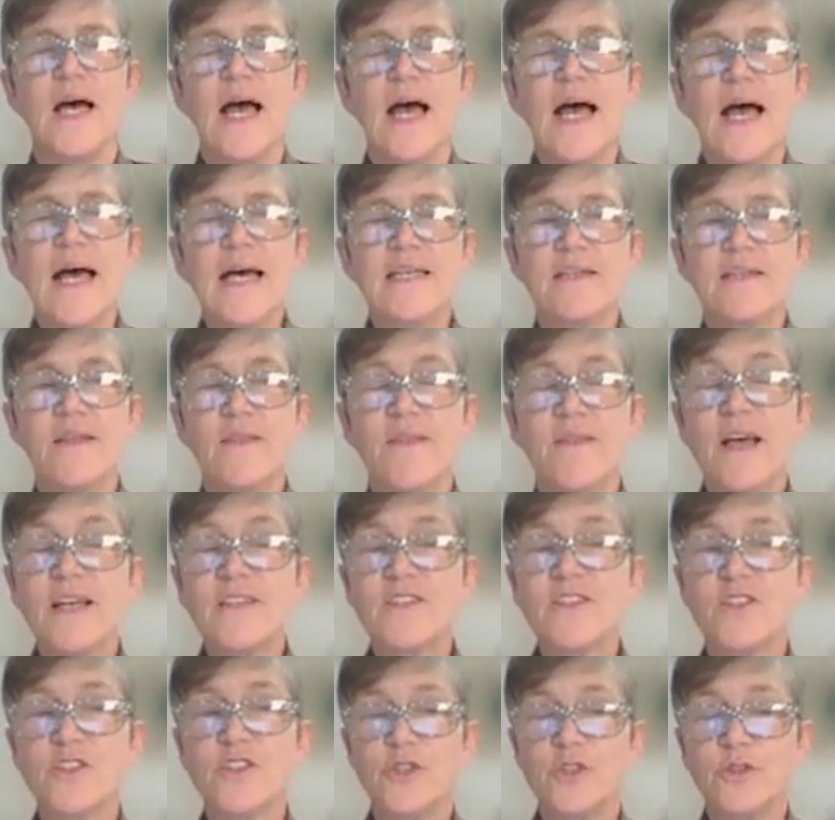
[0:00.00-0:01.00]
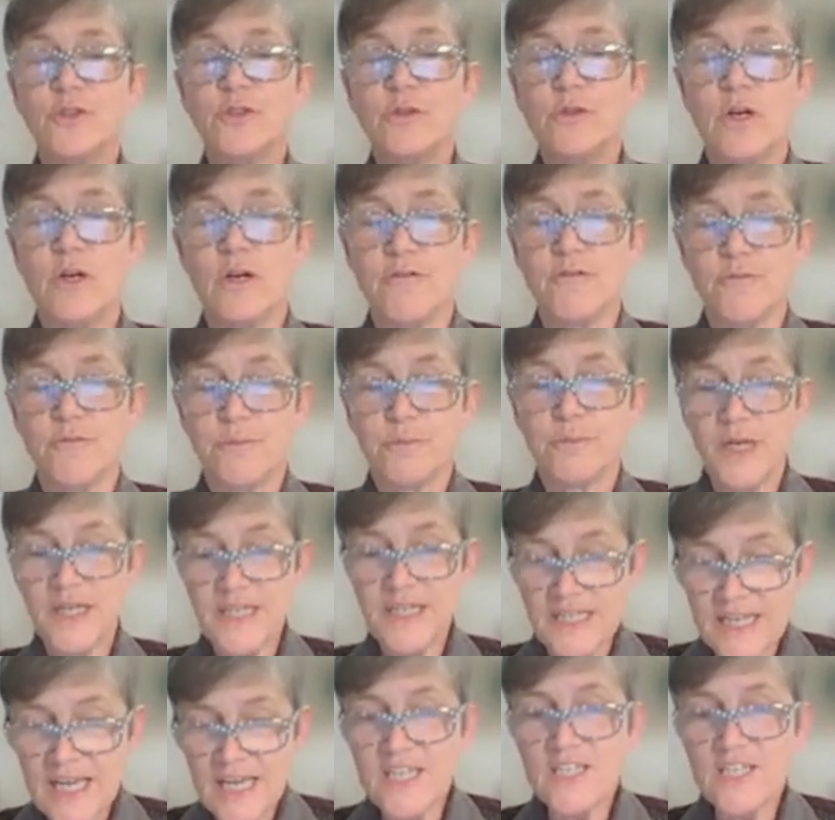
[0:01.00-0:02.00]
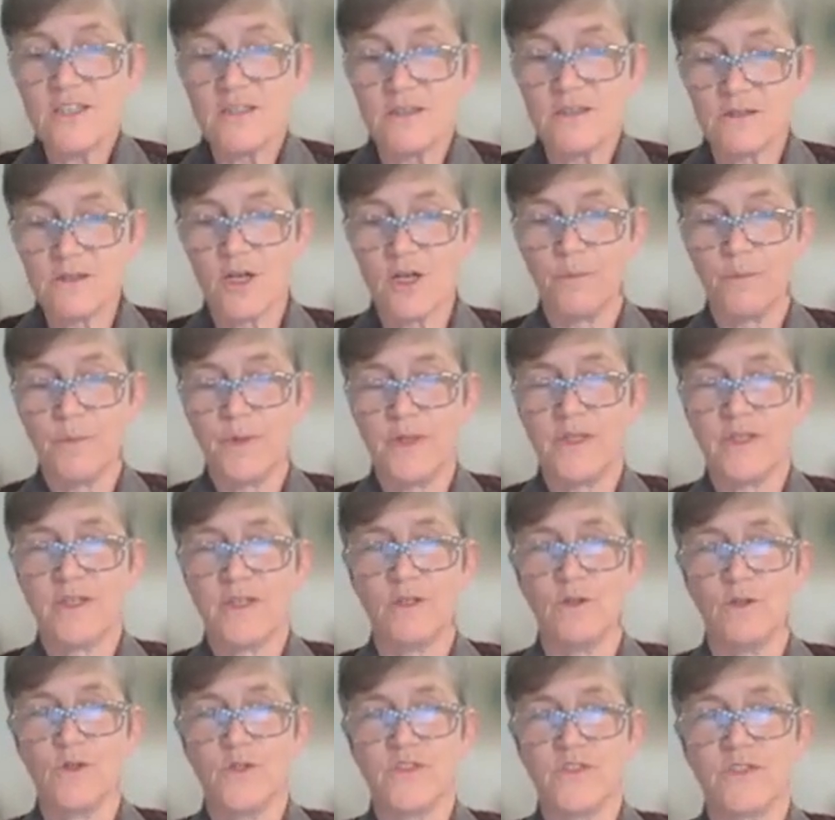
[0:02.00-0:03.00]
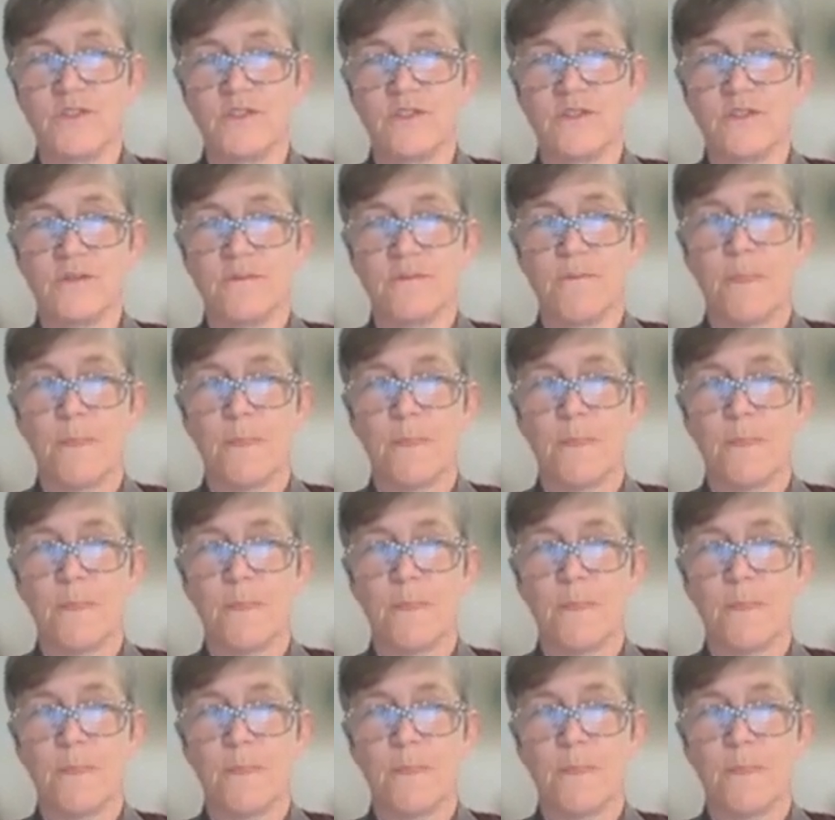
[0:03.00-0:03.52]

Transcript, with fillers: And that's true of predicational copular clauses.